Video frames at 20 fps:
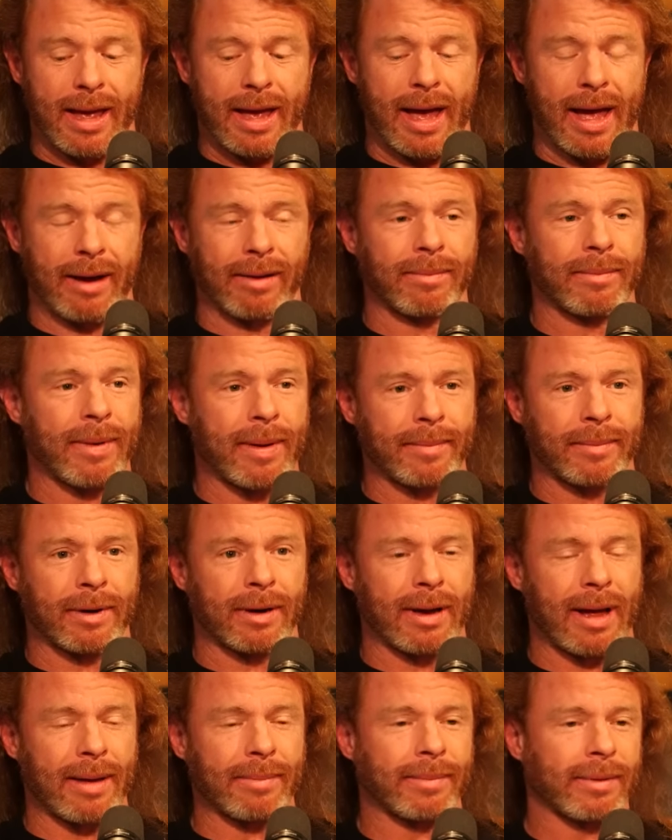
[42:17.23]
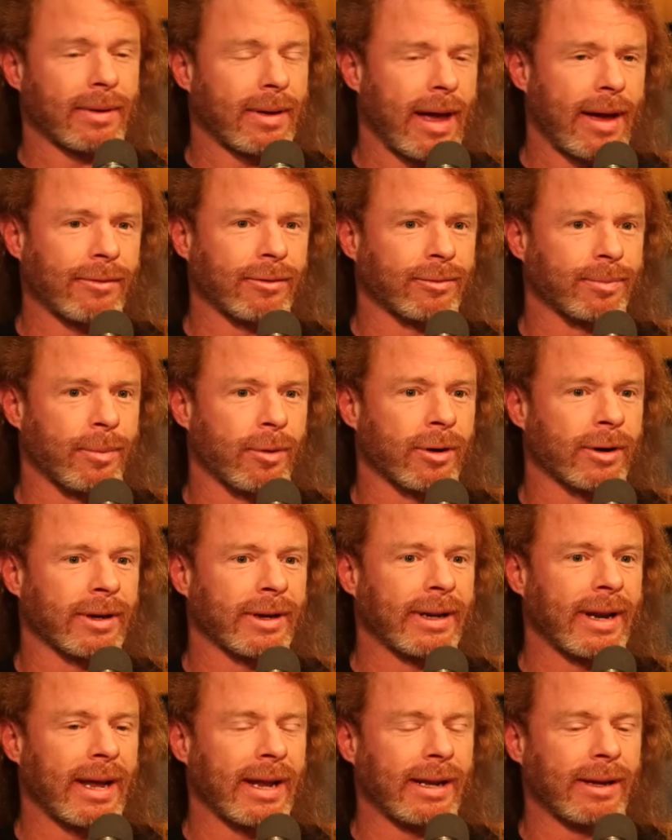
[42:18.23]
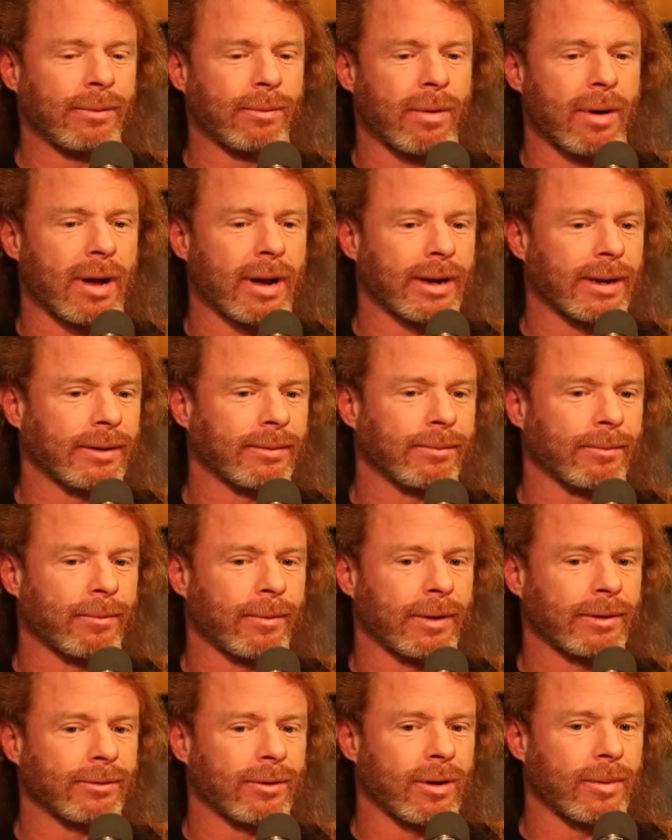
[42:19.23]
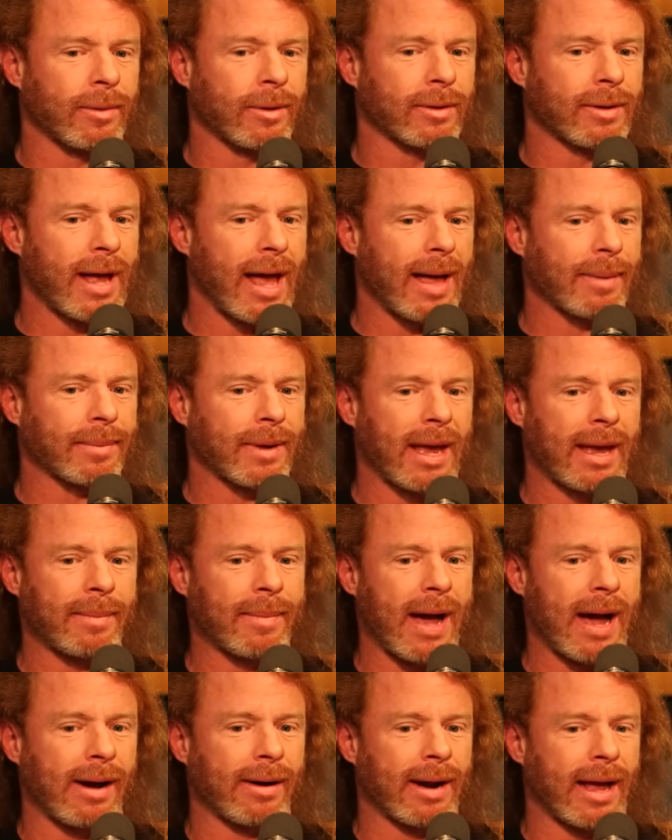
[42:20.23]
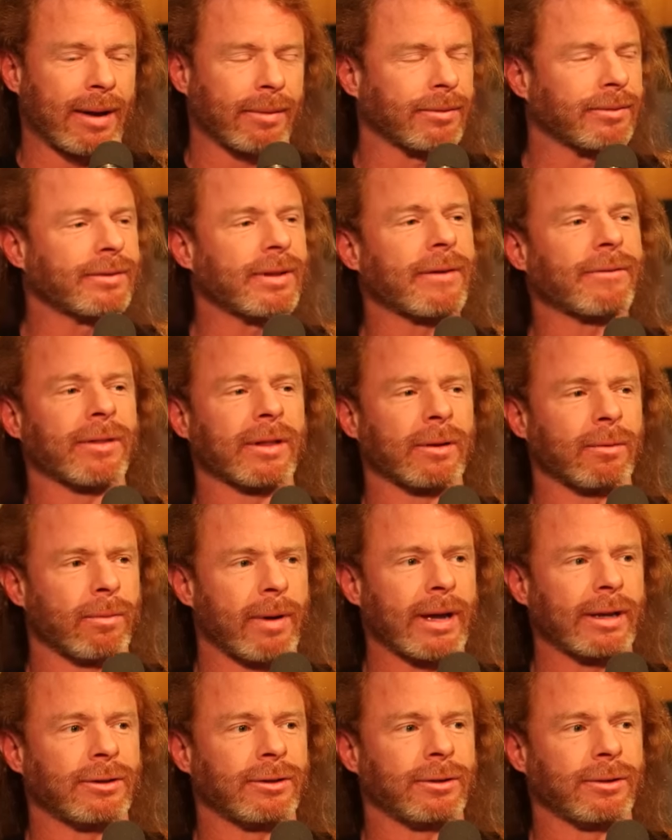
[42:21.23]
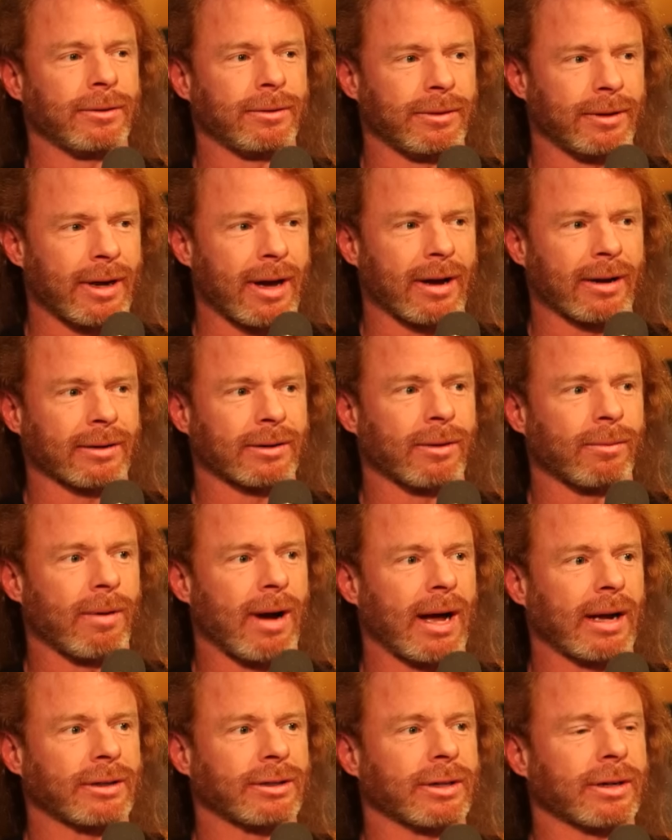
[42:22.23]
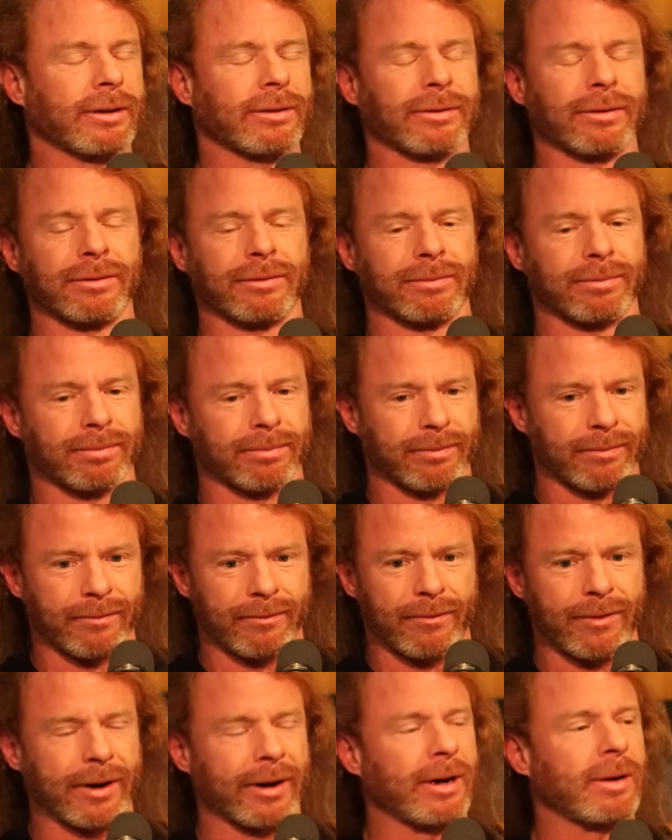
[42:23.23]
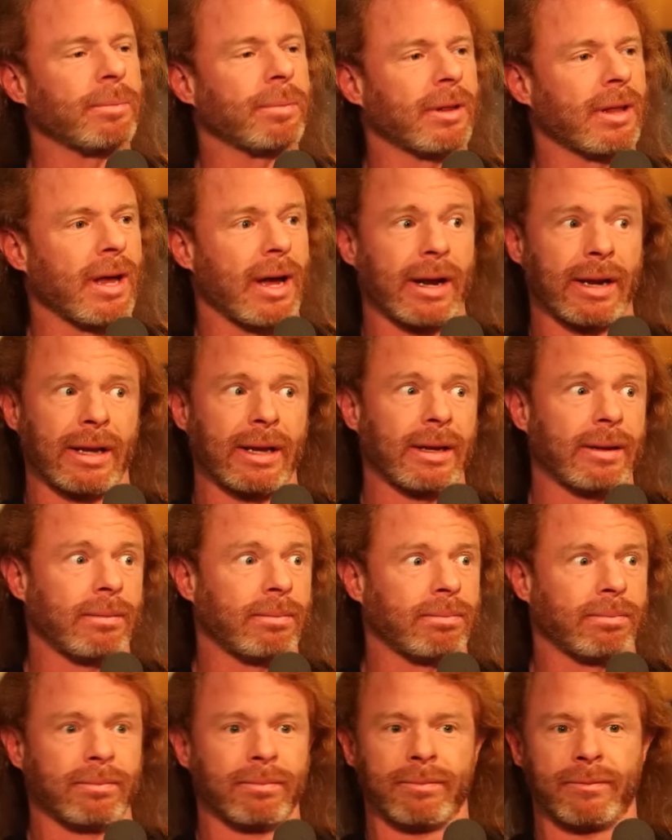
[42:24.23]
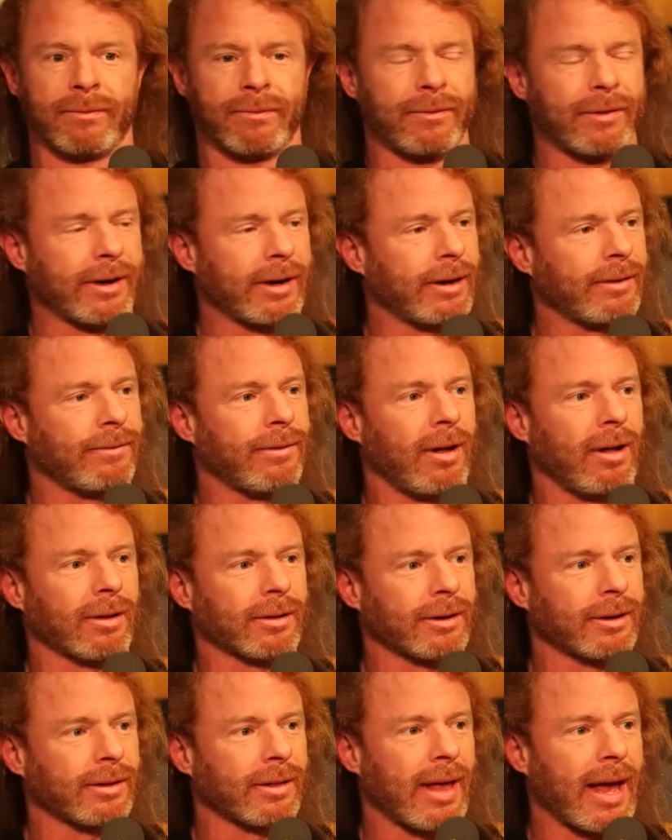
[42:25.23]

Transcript: I remember. I was born in 81, and when RoboCop came out, I was definitely way too young to watch it because it's very bloody, very vulgar